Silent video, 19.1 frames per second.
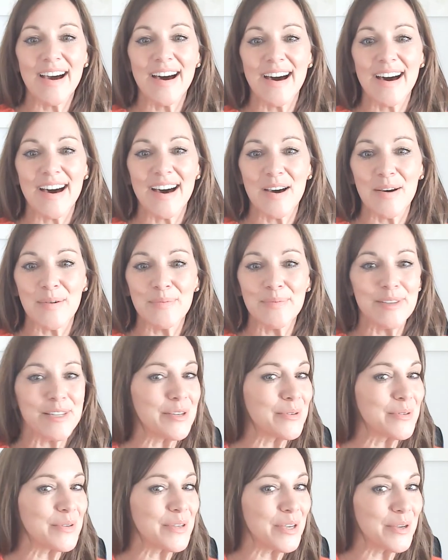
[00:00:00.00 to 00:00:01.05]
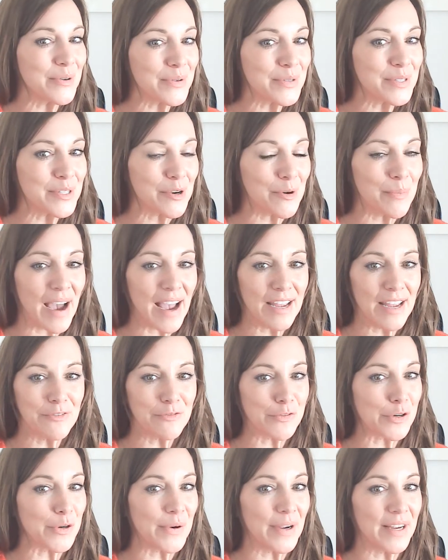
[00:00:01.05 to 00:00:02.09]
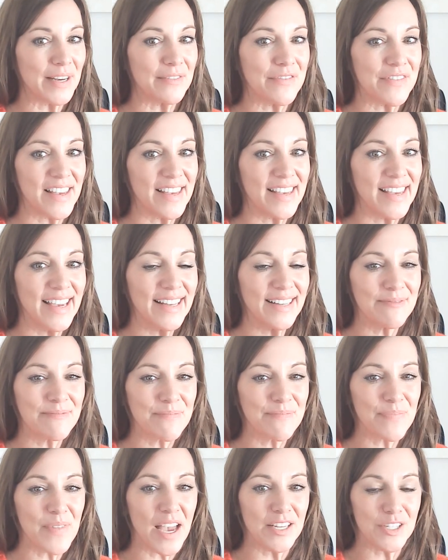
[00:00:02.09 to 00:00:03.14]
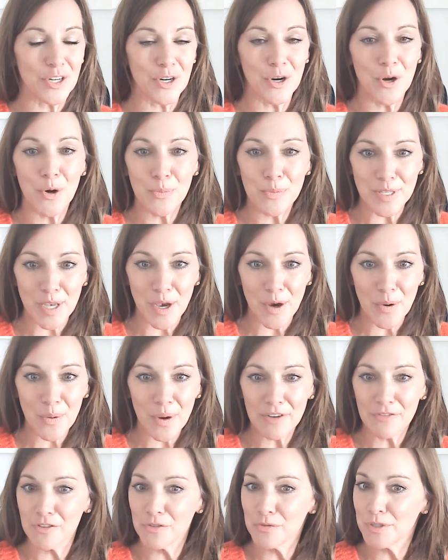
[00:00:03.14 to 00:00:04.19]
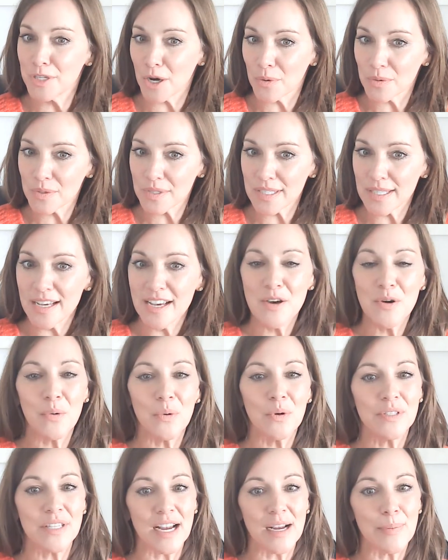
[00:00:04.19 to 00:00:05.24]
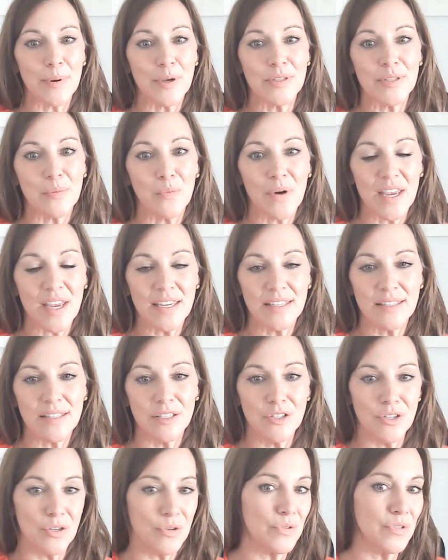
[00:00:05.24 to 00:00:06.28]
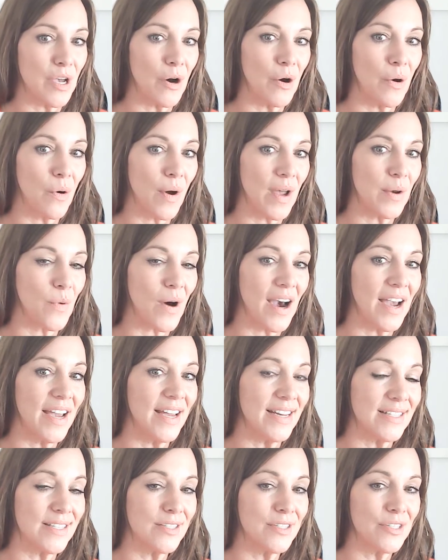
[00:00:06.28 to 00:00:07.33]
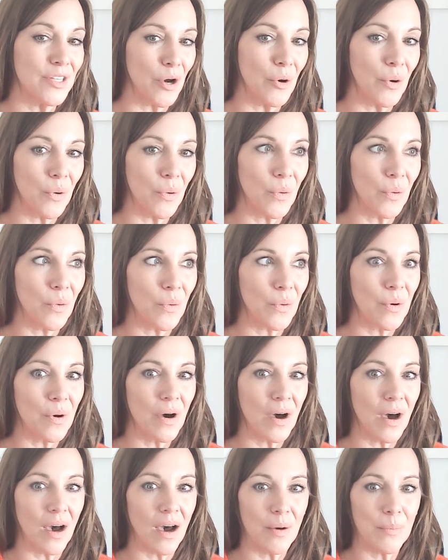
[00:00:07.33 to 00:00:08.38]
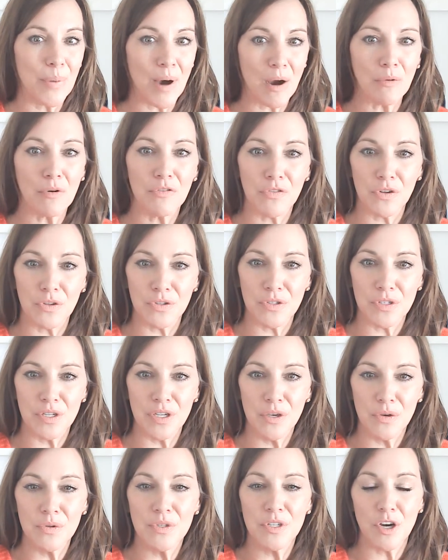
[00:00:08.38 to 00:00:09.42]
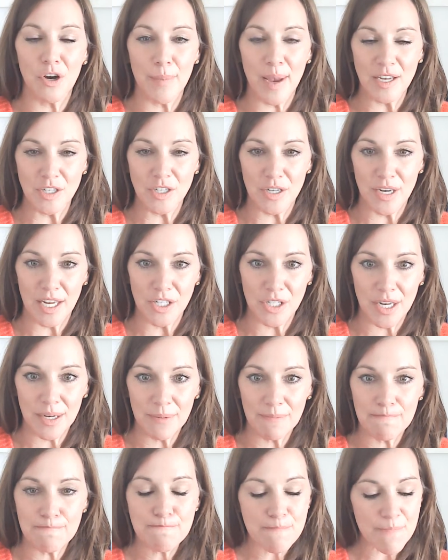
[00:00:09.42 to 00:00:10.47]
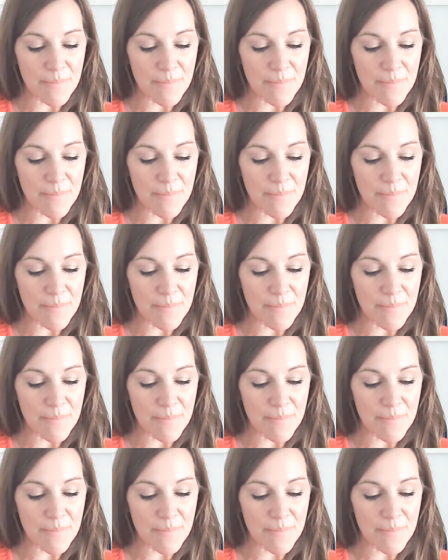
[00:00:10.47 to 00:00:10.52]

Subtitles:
Do you use your mind for creative thinking? I sure hope so. If you don't, we'll talk about some ways to do so and why it is so powerful to use your imagination,